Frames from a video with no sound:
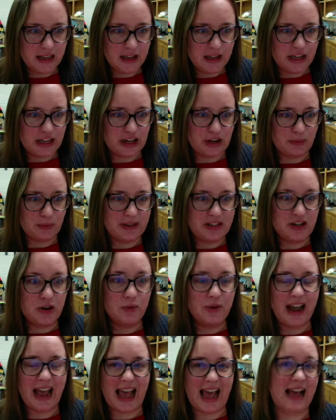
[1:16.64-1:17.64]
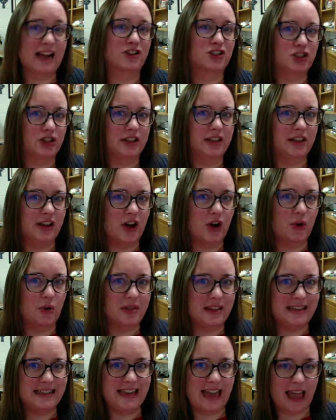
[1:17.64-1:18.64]
You know, we don't actually know
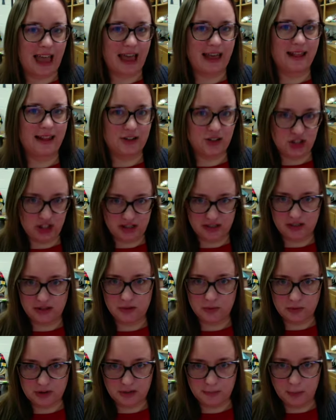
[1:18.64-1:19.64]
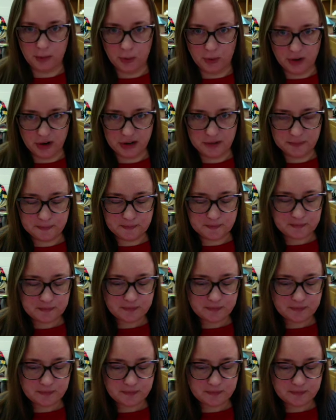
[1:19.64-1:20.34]
the day that Jesus was born.